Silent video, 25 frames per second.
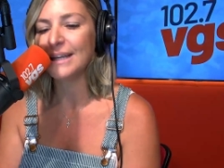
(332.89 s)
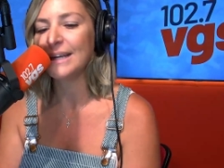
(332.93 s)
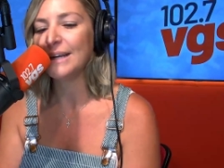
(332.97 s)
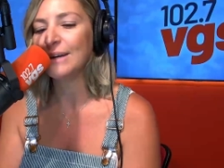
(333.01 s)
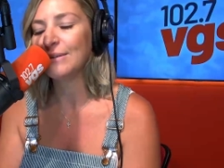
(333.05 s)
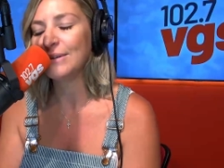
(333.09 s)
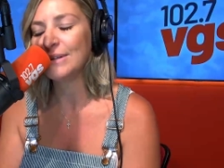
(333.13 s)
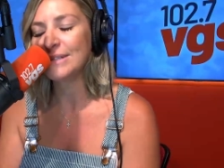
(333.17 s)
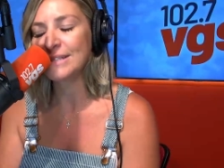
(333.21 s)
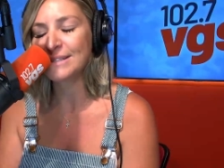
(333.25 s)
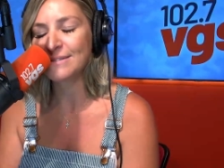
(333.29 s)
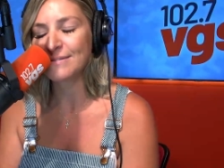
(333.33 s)
It
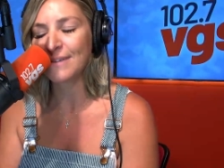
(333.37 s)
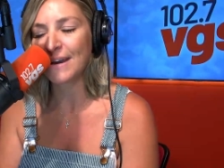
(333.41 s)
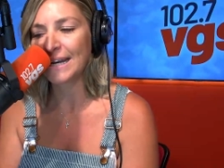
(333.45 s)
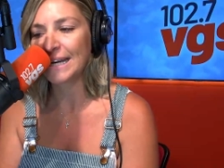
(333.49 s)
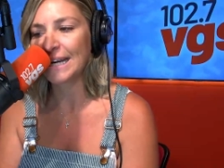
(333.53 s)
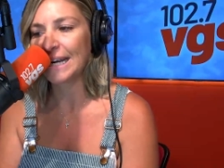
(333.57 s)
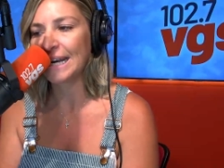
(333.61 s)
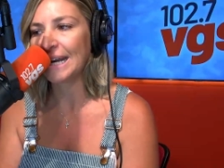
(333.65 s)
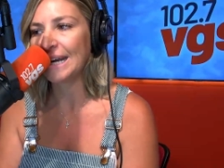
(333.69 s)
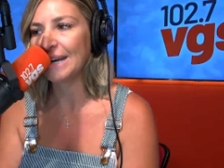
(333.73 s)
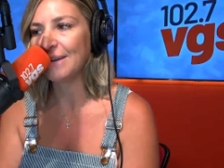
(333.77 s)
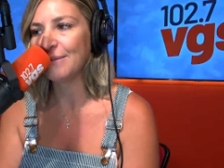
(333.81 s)
was
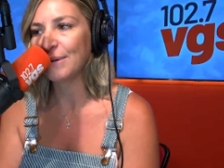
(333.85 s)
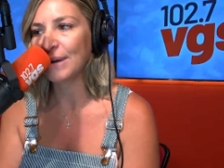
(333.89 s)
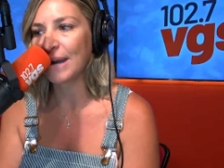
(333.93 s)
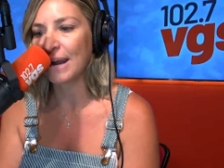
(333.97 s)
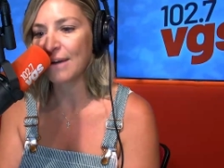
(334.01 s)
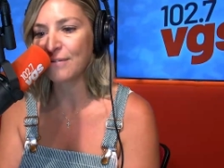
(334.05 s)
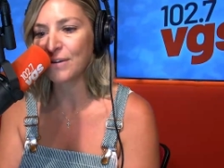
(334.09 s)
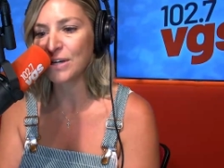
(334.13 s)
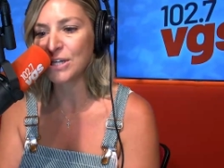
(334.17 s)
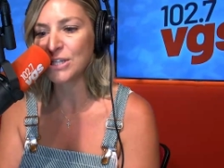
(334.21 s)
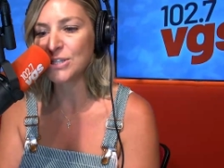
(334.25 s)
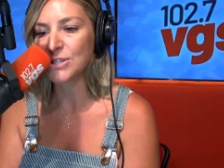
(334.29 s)
funny,
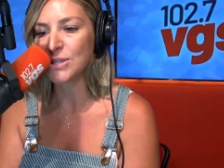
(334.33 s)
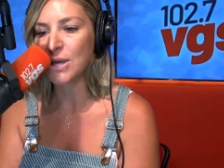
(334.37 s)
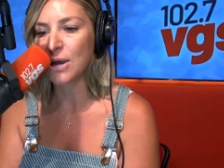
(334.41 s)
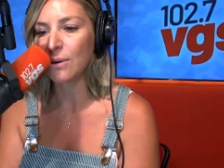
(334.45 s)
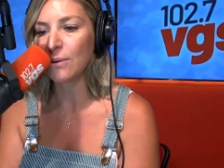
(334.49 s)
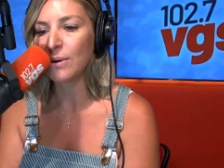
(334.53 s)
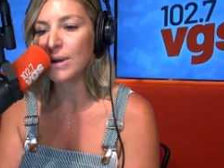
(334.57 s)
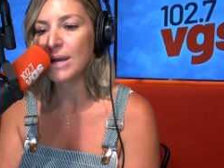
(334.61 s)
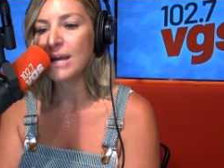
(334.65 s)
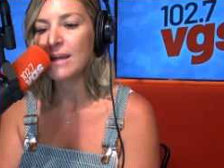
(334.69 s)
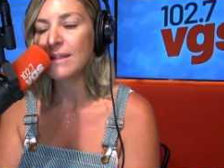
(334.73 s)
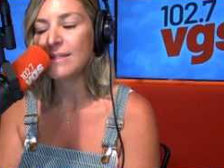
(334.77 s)
whatever.
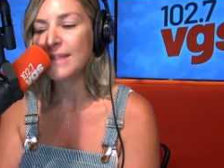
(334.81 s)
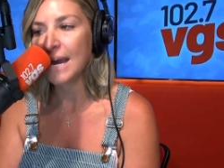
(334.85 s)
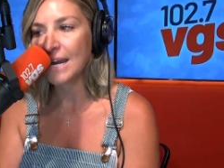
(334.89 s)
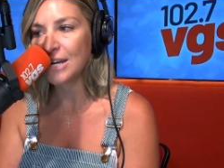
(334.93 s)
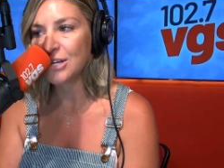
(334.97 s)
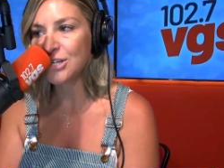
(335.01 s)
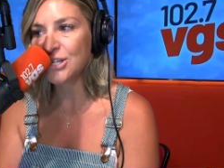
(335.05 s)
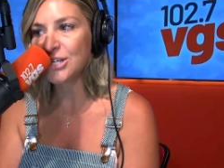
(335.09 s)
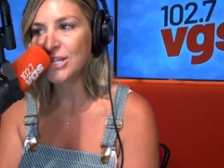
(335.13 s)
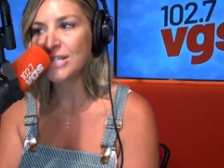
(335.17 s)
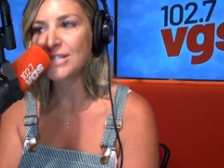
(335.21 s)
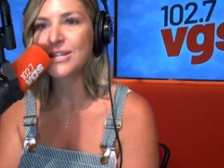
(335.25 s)
So
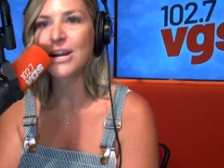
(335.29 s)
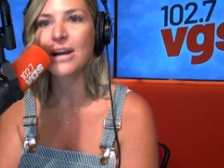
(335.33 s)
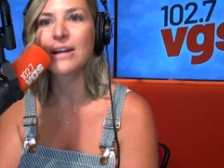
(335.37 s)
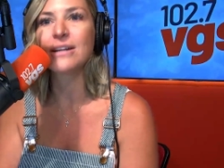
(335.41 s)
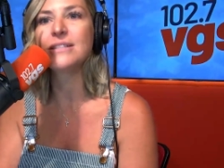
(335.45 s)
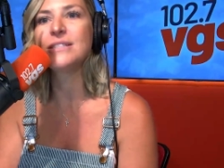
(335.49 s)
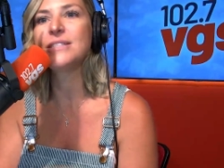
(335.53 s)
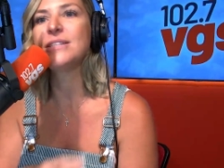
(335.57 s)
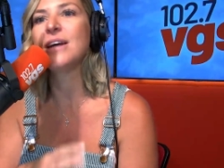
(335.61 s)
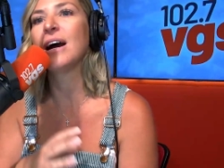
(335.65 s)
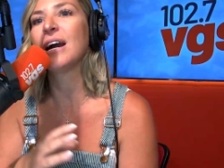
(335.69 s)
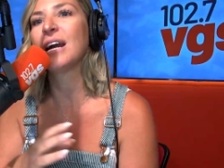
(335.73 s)
then she
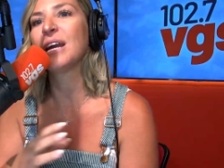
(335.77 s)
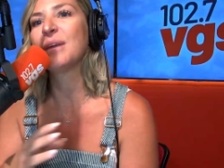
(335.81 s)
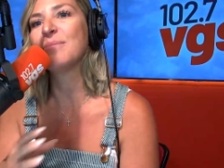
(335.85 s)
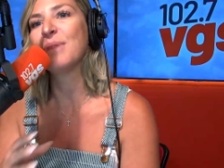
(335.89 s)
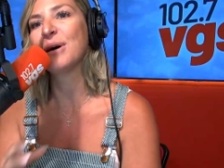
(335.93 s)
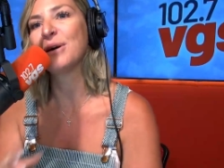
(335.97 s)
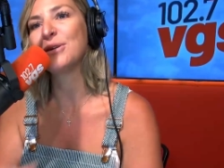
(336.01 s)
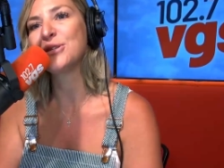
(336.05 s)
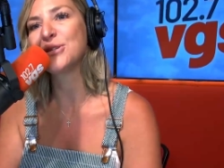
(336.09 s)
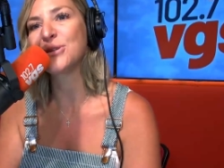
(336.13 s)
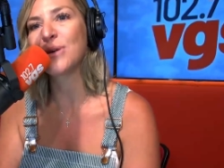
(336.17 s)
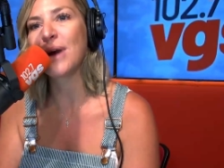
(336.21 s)
starts talking
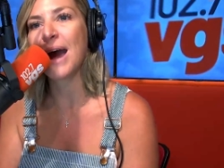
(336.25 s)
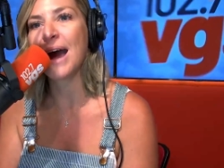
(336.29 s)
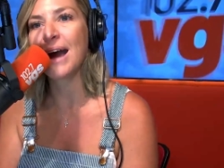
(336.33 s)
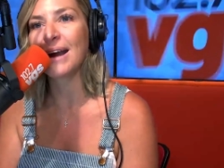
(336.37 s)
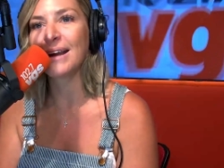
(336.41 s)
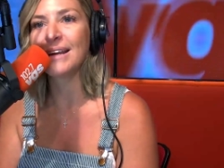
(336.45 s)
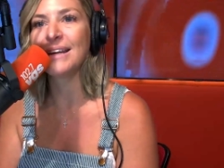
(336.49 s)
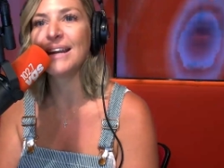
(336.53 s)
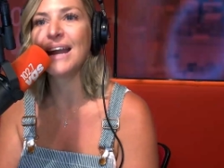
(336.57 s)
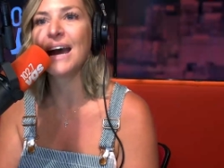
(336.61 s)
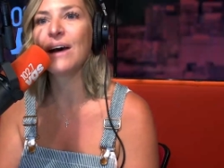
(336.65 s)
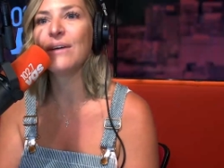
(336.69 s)
about
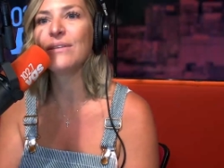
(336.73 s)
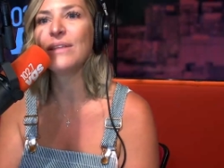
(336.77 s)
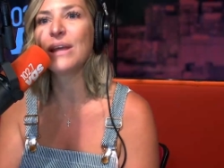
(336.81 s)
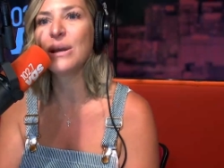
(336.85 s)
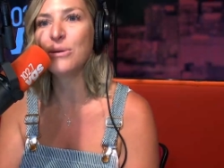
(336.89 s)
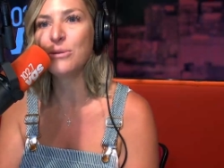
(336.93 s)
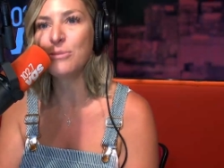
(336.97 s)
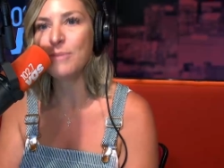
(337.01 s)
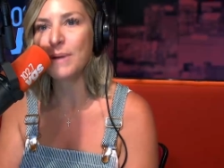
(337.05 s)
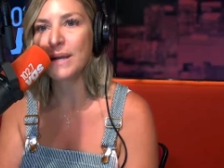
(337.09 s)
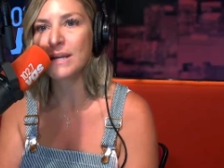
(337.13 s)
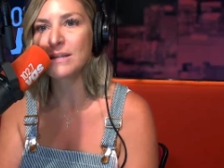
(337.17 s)
track and how they
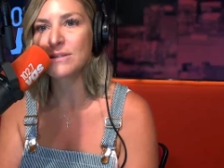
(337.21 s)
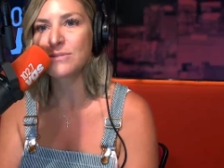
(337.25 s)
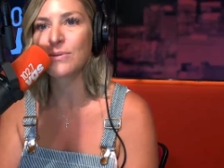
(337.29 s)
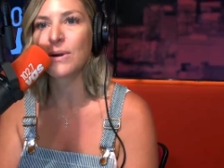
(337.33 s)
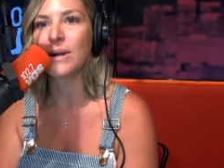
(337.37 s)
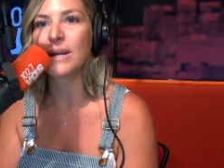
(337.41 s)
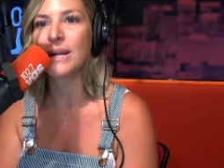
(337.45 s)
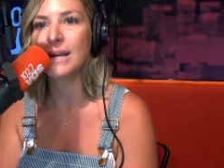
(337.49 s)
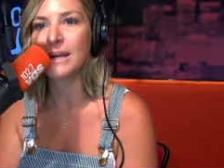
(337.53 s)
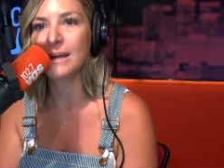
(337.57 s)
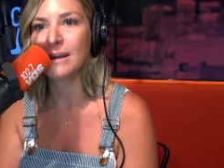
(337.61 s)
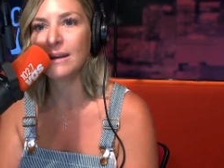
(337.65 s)
would make us
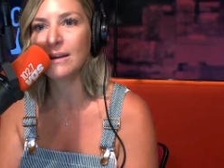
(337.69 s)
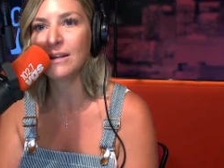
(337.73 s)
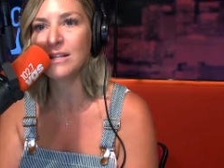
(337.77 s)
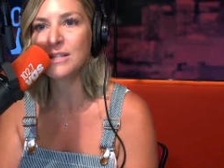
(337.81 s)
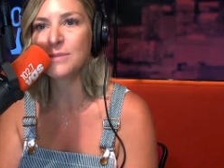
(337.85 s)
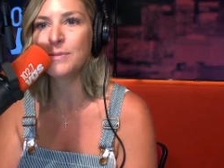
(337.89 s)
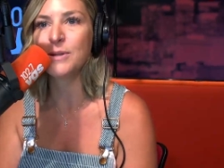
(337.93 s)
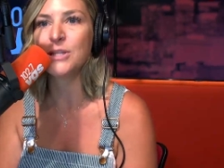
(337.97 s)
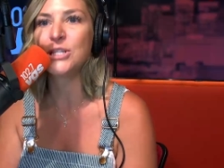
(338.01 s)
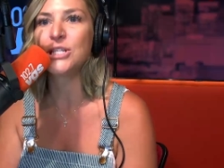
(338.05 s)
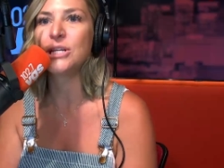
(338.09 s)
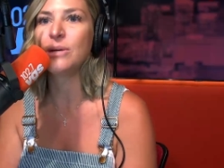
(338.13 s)
run hills,
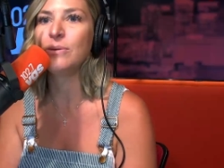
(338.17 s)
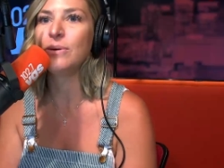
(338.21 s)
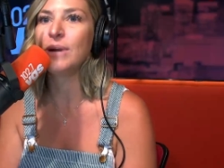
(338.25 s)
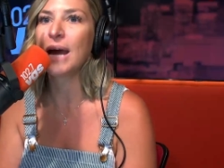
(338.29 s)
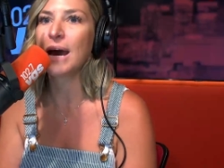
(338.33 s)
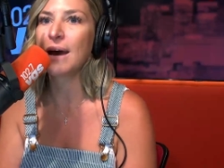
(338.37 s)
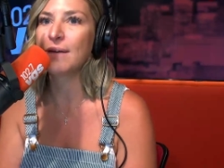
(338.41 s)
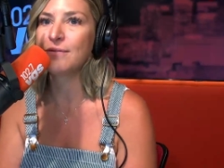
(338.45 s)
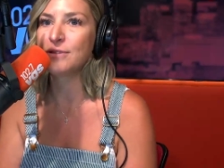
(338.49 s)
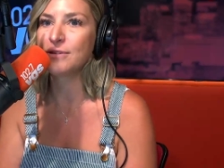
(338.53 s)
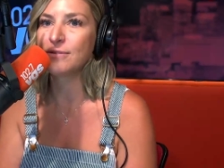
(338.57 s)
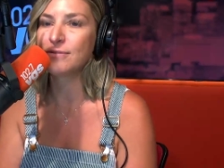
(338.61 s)
but she would
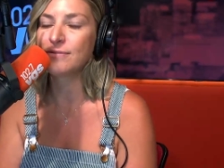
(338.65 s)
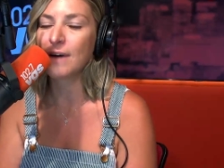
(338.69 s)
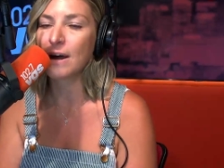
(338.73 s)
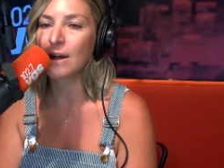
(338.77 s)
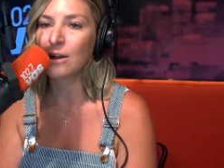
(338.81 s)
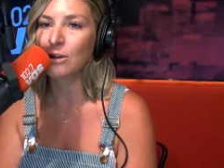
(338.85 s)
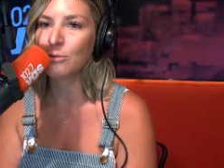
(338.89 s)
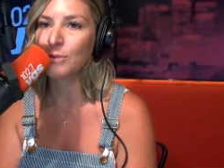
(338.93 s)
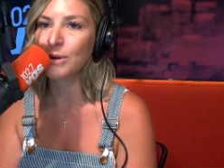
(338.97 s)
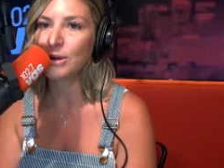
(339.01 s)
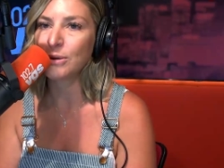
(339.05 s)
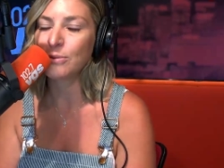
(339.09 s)
have to
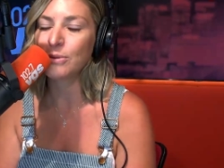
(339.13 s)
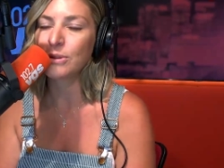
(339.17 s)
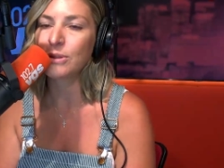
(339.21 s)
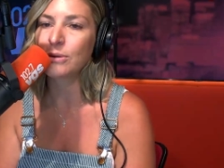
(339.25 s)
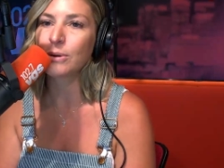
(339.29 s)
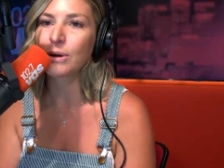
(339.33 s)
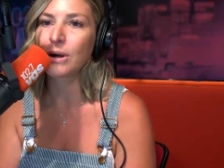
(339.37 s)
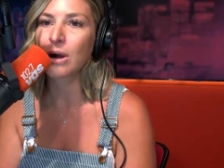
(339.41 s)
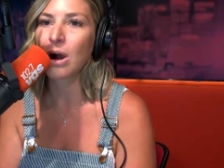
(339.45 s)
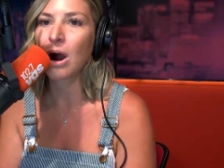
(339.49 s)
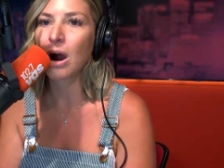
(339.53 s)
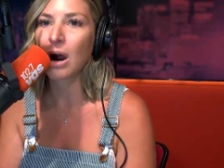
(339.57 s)
follow me with
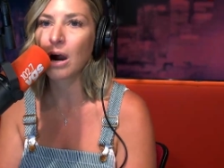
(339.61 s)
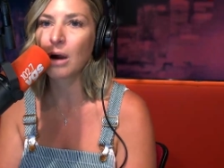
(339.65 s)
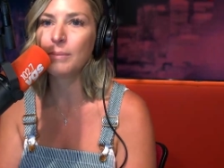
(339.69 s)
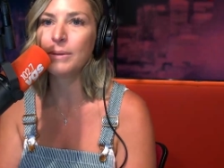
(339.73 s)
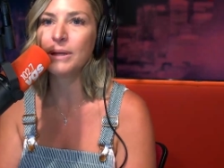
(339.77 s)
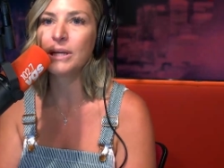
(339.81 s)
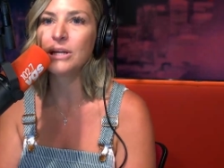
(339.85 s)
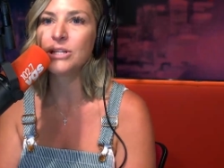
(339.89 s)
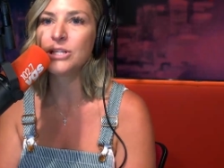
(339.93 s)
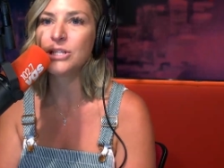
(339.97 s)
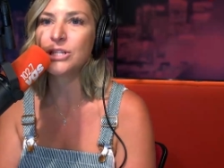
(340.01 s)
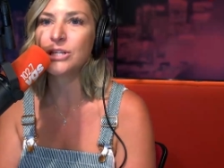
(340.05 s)
her car
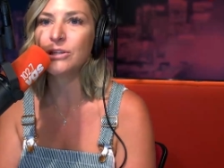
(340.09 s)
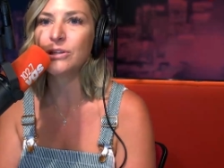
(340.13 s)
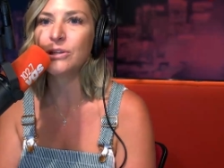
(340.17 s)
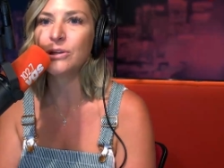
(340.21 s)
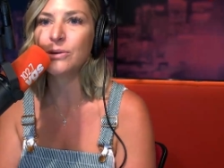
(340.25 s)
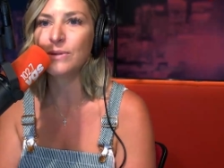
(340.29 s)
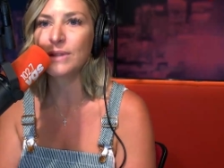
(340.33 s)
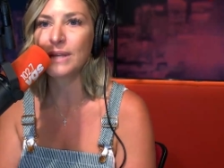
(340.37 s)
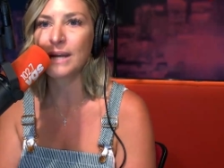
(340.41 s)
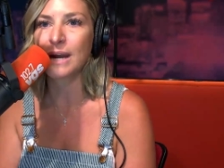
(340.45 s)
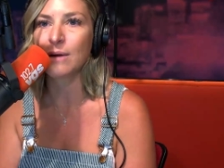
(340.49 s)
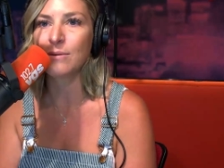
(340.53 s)
because she
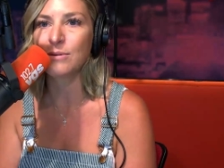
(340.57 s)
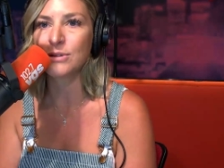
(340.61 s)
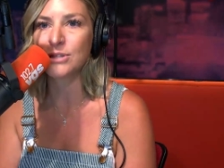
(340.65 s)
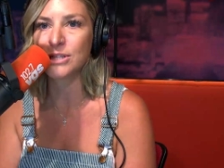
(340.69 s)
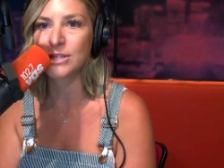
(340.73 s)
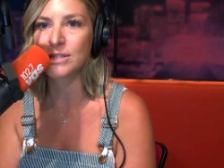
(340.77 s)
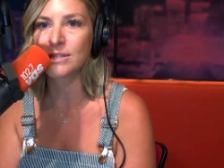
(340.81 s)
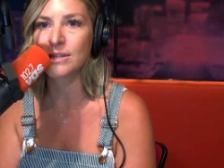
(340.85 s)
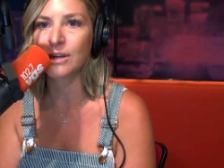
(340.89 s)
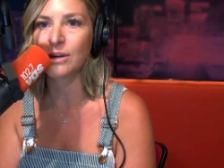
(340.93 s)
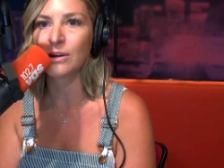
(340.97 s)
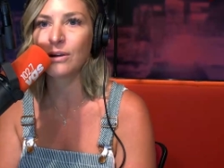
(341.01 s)
knew that I would
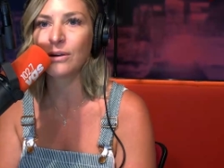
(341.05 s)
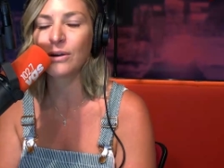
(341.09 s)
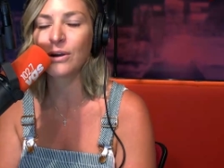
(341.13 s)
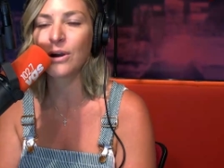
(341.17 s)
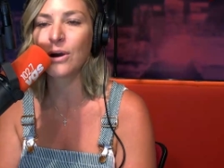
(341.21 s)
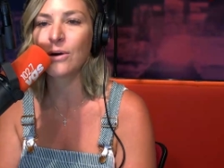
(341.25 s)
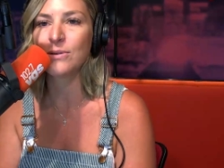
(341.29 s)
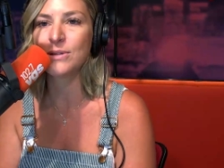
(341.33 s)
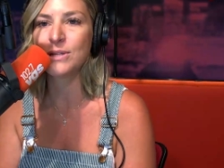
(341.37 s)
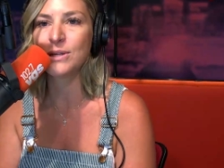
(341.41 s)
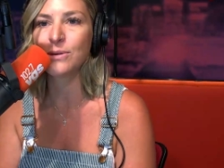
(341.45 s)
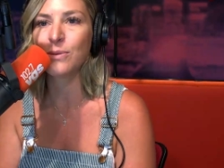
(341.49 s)
just gonna
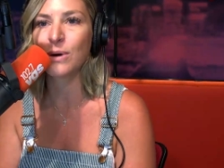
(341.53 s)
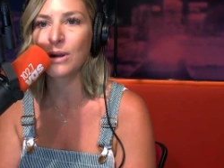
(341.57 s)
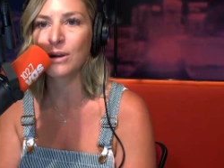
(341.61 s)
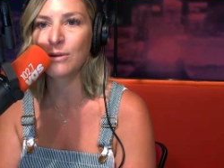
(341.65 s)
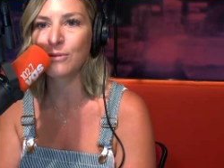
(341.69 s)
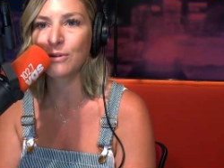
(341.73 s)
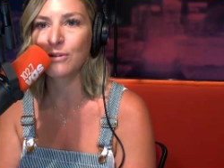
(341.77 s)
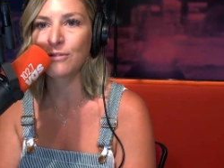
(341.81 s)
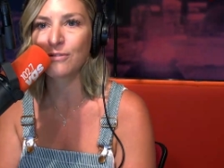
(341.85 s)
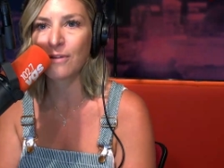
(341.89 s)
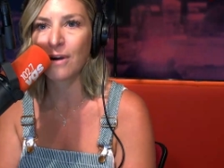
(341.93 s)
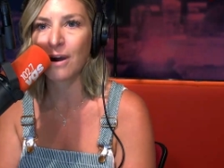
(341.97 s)
go to one
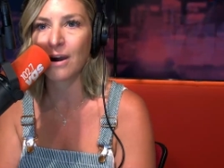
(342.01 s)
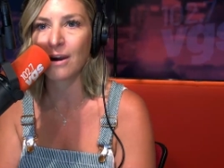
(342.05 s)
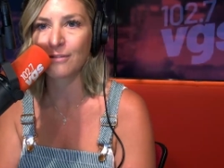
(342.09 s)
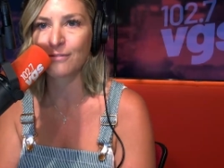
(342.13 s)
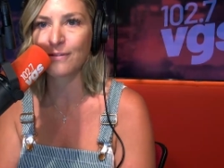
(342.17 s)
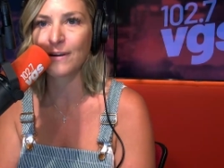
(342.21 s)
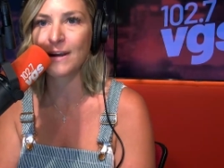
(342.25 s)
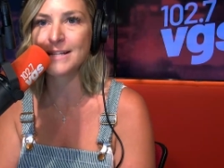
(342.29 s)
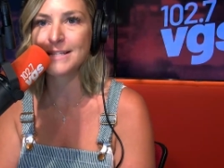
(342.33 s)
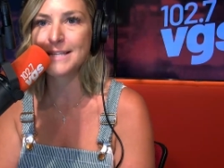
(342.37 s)
of our, our friend's